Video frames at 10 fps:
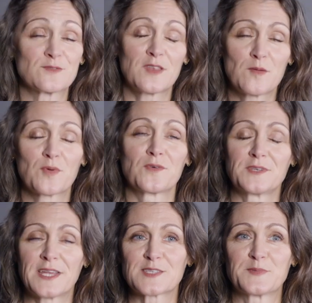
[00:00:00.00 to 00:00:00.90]
really
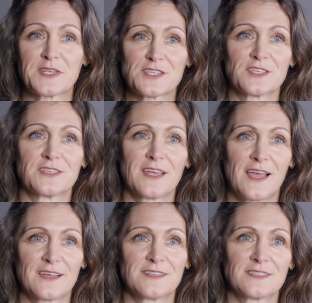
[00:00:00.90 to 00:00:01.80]
important expedition,
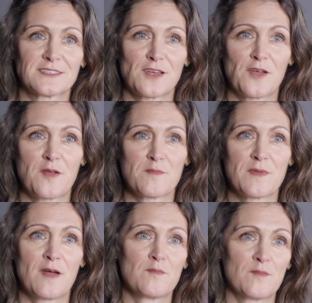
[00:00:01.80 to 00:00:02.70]
and um,
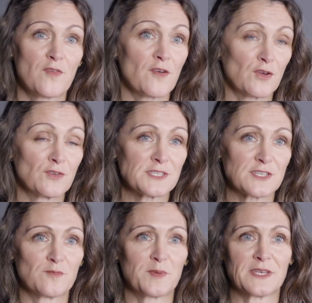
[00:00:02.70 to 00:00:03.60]
I'm very honoured
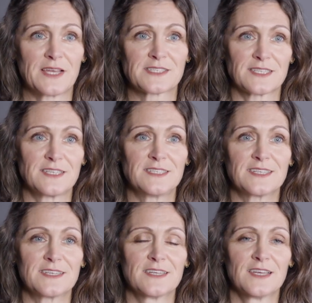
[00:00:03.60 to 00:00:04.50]
to have been asked to lead
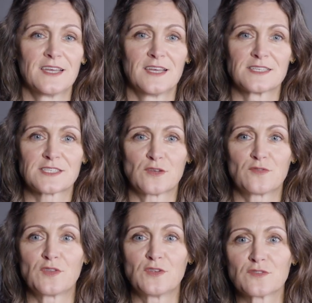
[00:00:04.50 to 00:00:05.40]
it. So
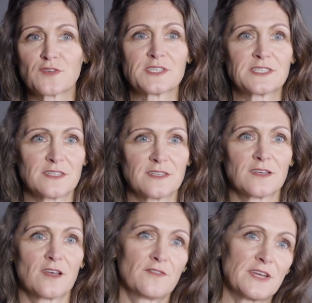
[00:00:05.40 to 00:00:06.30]
for the University
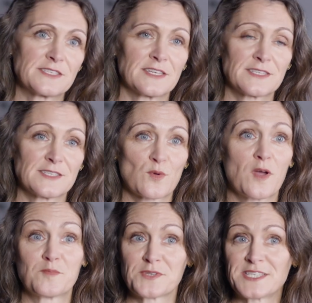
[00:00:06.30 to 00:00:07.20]
of Essex, it's
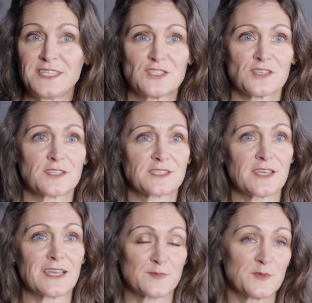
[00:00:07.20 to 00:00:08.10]
quite a prestigious
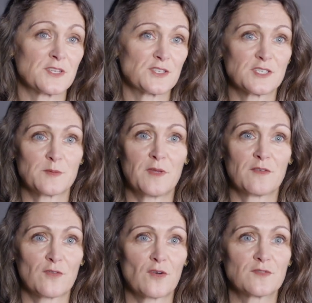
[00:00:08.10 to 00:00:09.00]
expedition to be
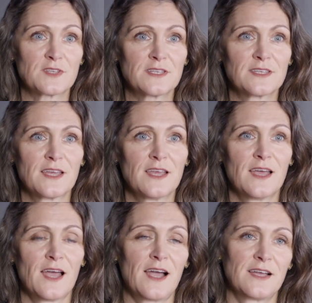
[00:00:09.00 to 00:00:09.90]
involved in.
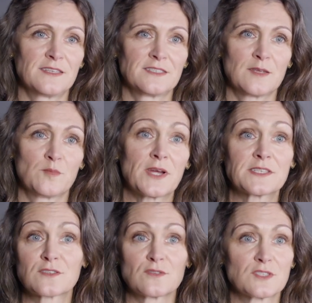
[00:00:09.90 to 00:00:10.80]
And in
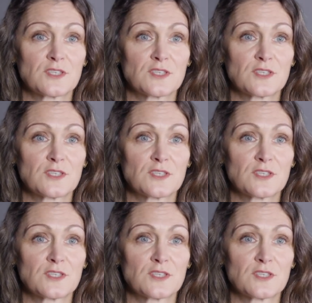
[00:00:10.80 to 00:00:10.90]
practical